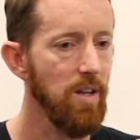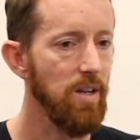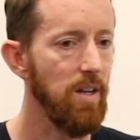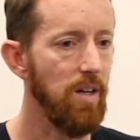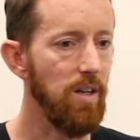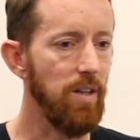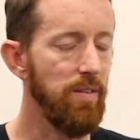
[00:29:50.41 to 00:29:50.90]

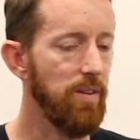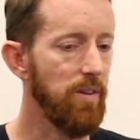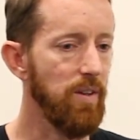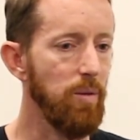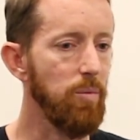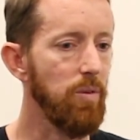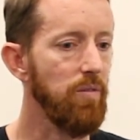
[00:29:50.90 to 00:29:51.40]
And there are
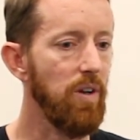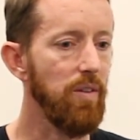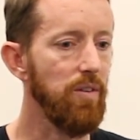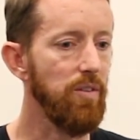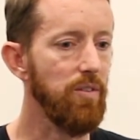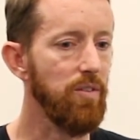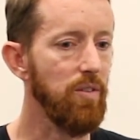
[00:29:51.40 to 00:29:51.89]
a number of
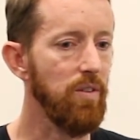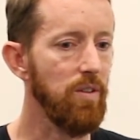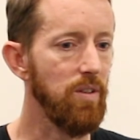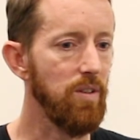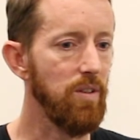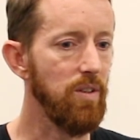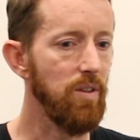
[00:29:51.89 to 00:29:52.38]
others
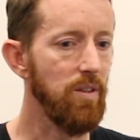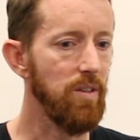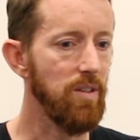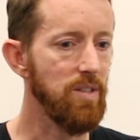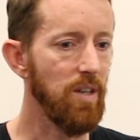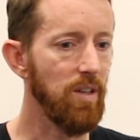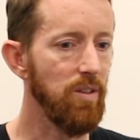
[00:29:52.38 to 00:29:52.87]
that
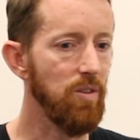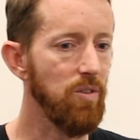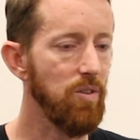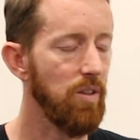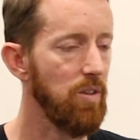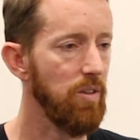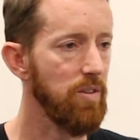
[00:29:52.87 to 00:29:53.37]
are
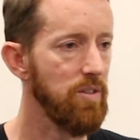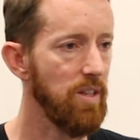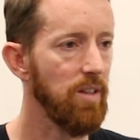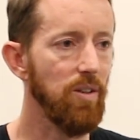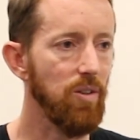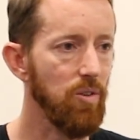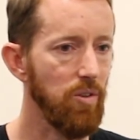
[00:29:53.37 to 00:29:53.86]
technical and
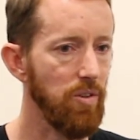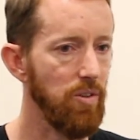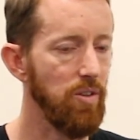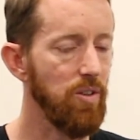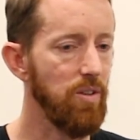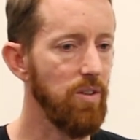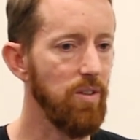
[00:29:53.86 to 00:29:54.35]
non-technical that
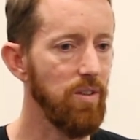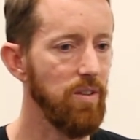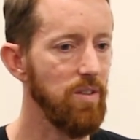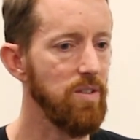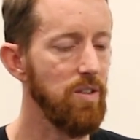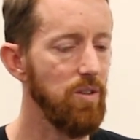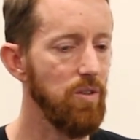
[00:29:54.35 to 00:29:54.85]
you can
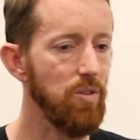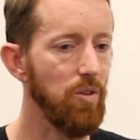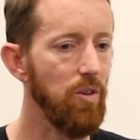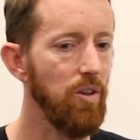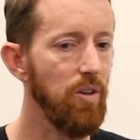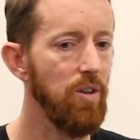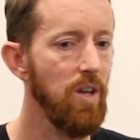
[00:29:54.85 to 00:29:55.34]
continue to
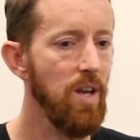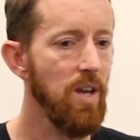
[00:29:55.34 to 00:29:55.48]
learn.